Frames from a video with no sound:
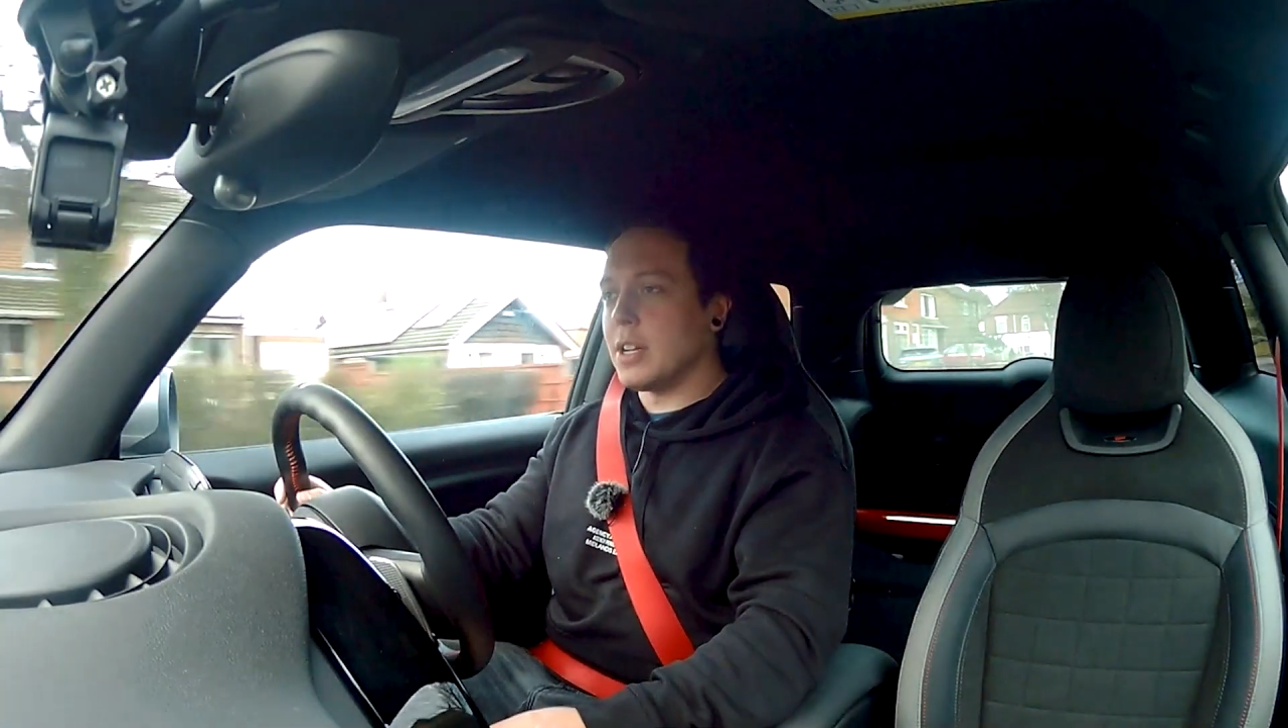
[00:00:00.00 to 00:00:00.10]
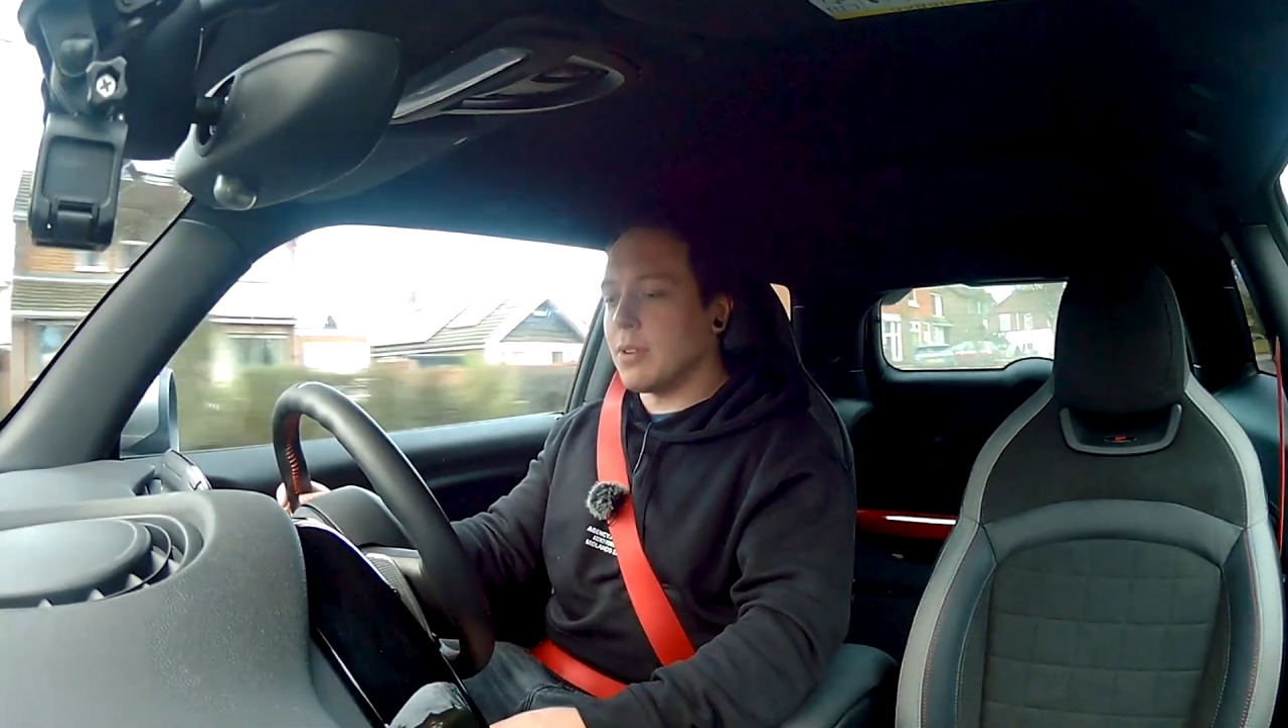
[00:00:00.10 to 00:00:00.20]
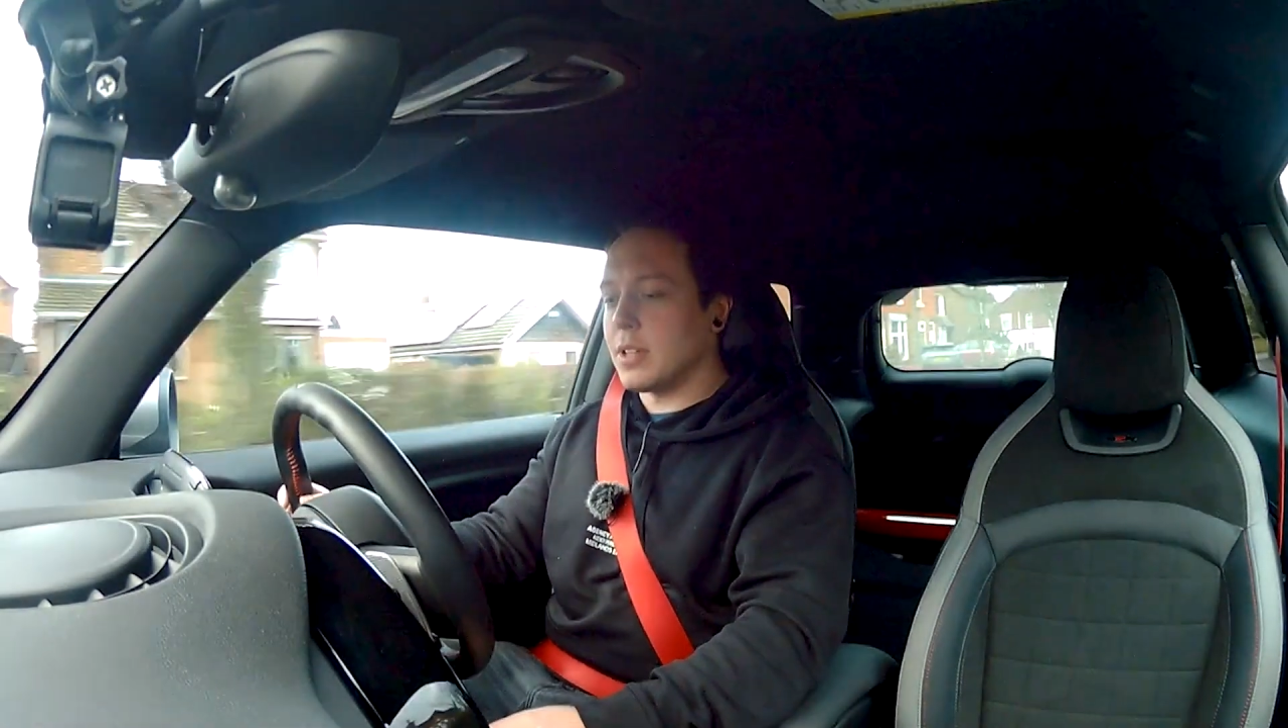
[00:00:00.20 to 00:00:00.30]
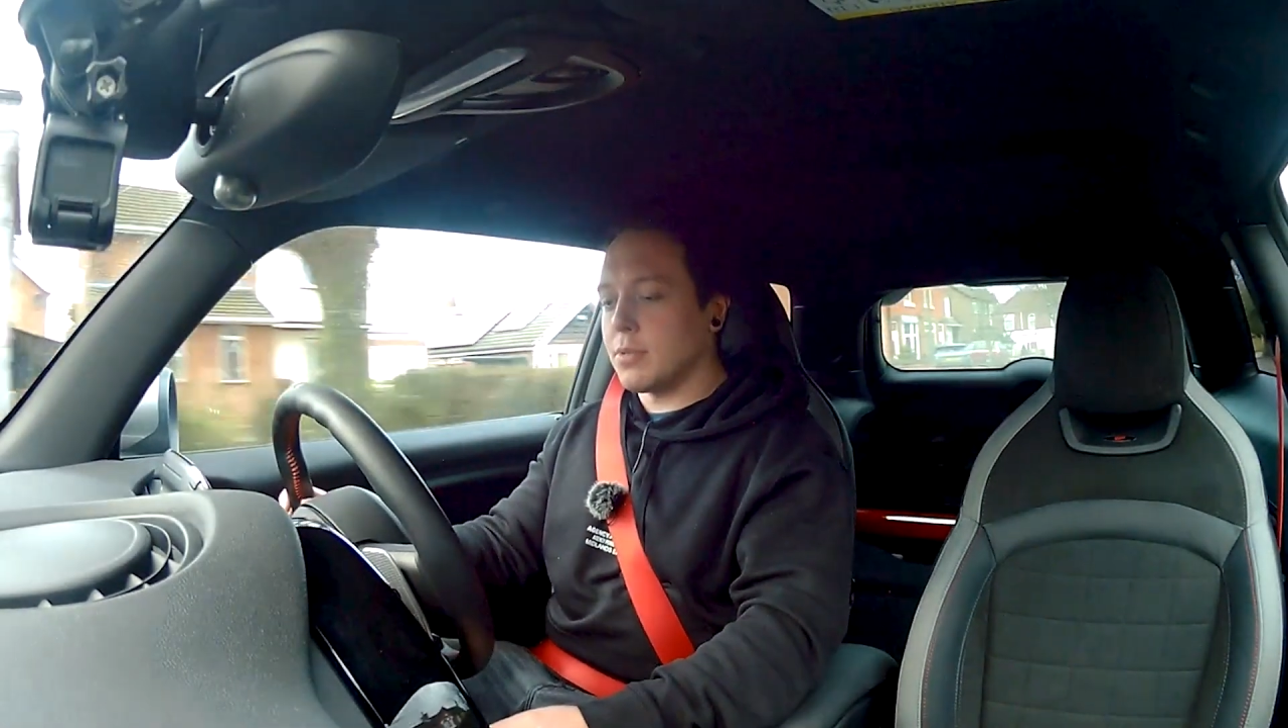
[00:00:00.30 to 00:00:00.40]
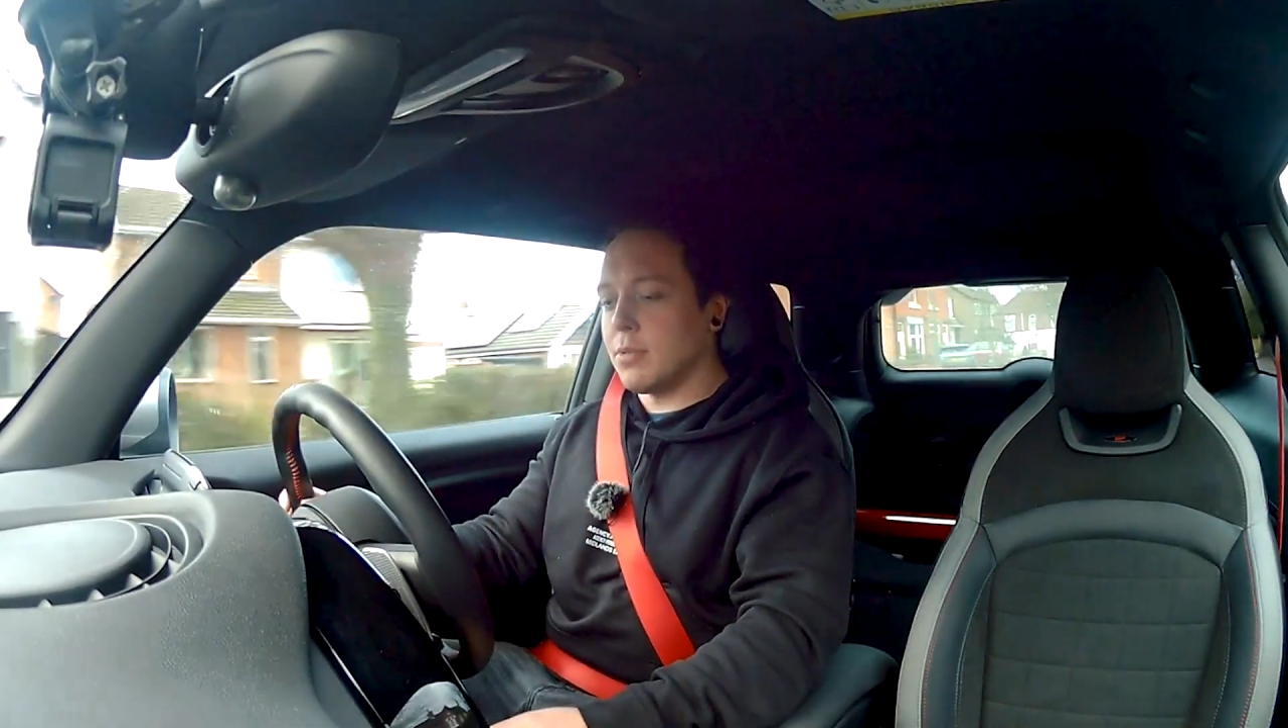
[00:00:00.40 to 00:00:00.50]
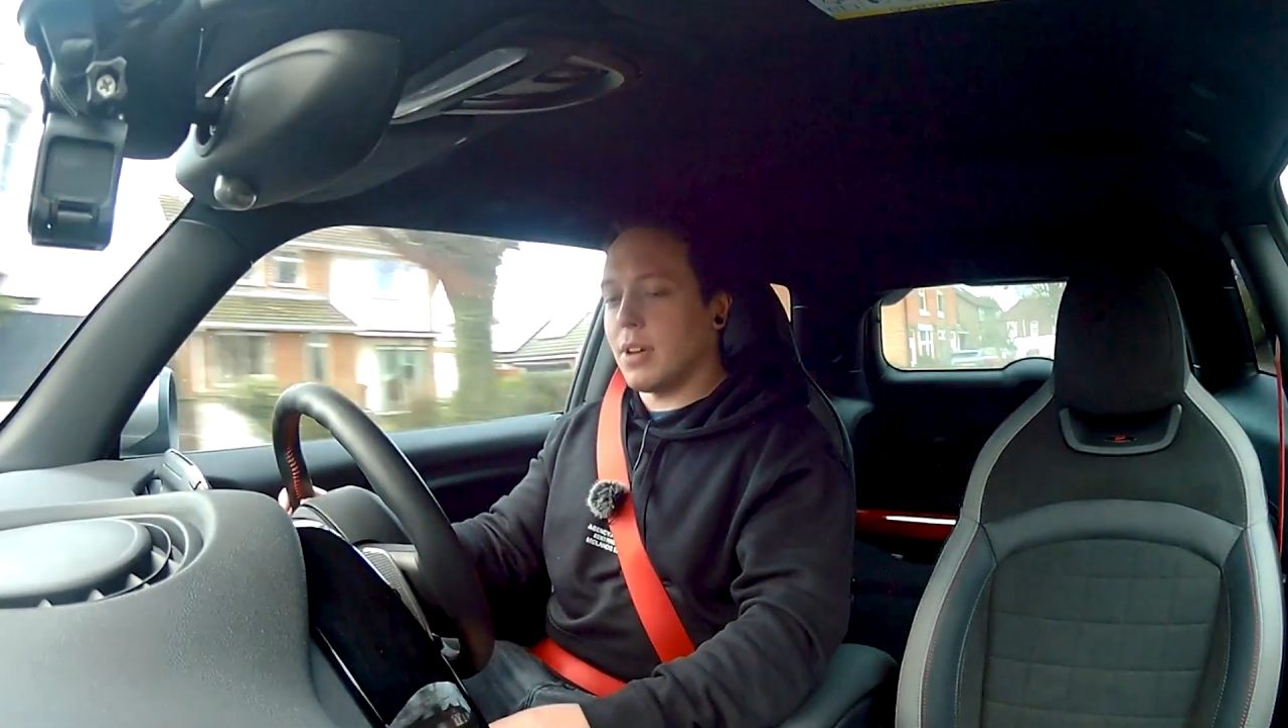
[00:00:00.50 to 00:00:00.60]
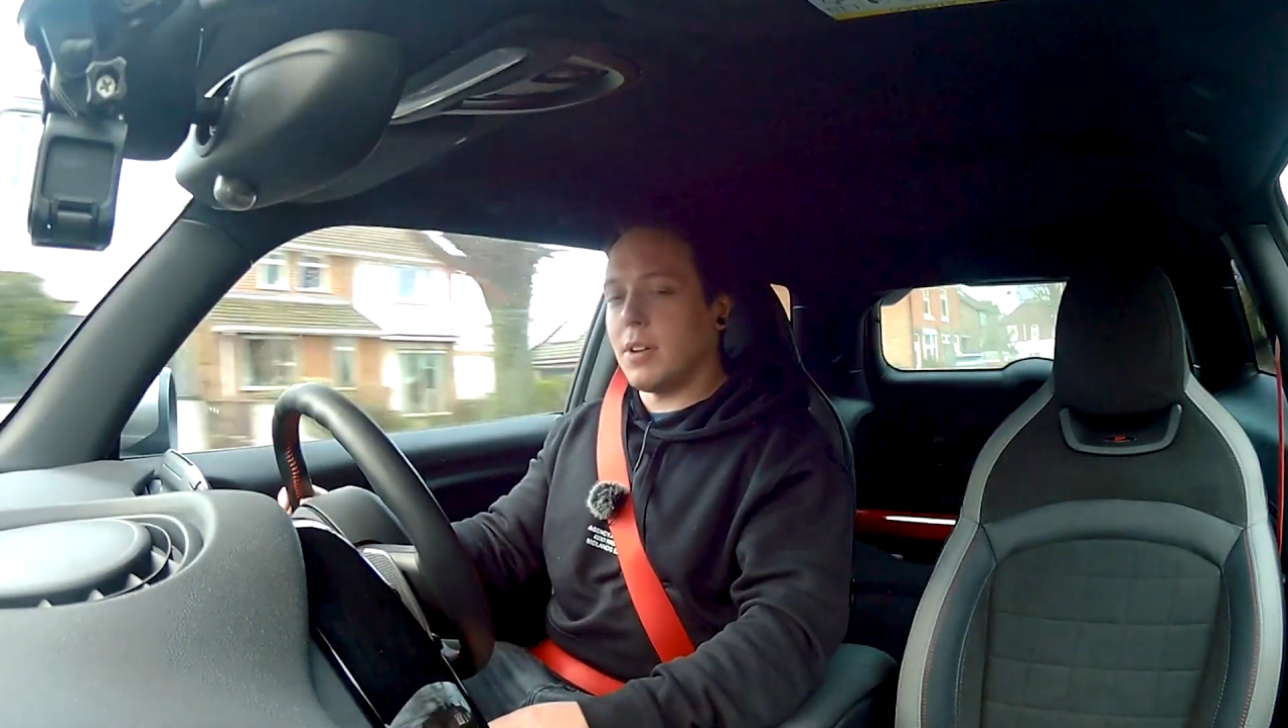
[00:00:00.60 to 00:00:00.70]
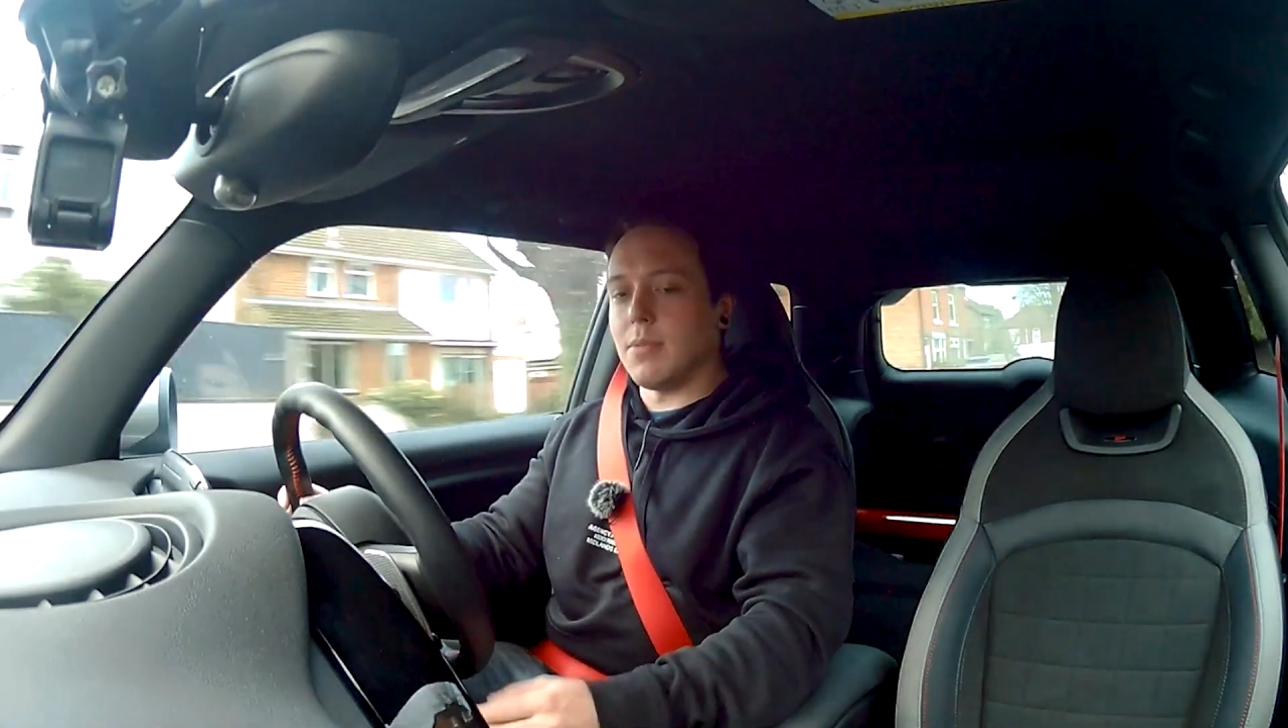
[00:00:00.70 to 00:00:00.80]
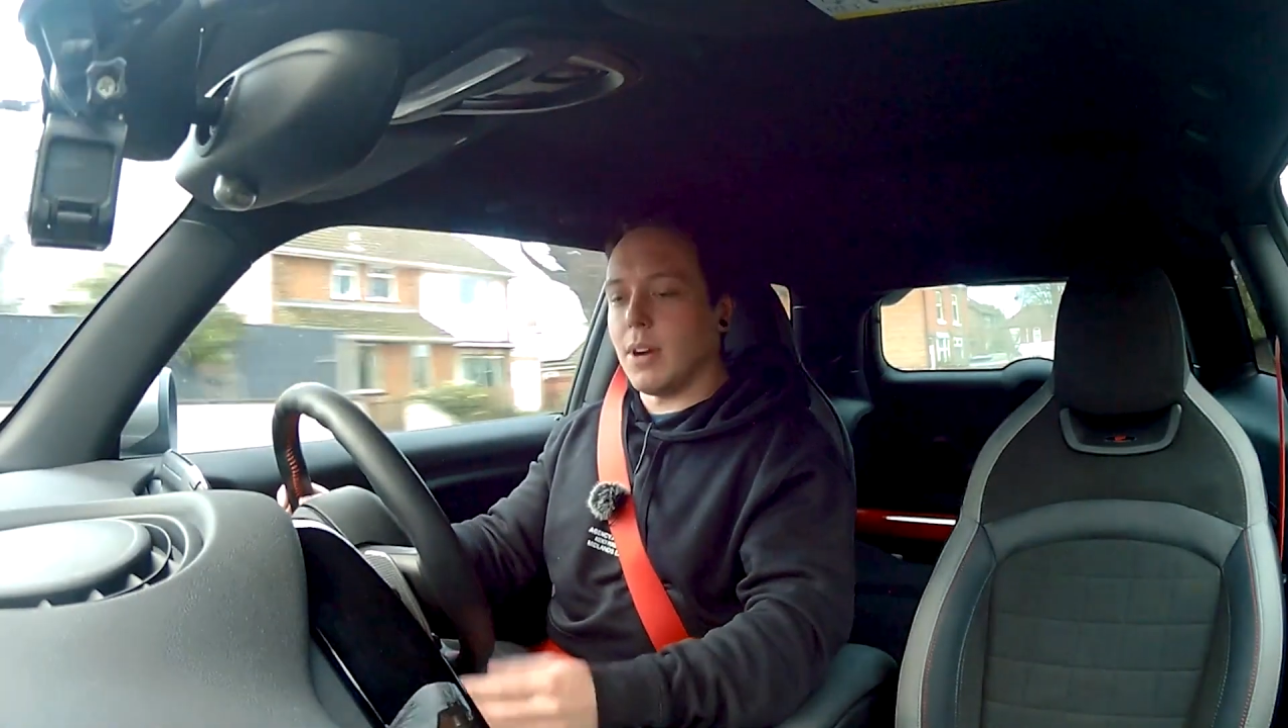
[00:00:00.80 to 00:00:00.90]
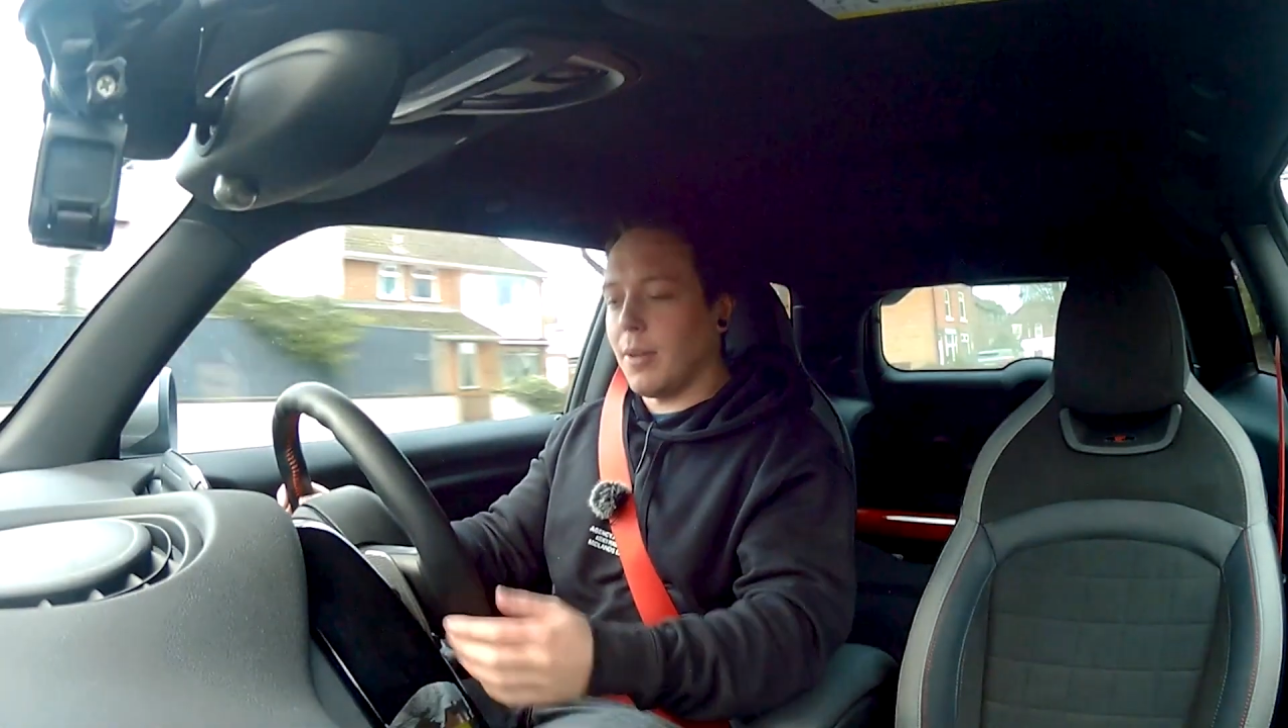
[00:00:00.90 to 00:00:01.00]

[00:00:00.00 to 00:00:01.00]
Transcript: critical though,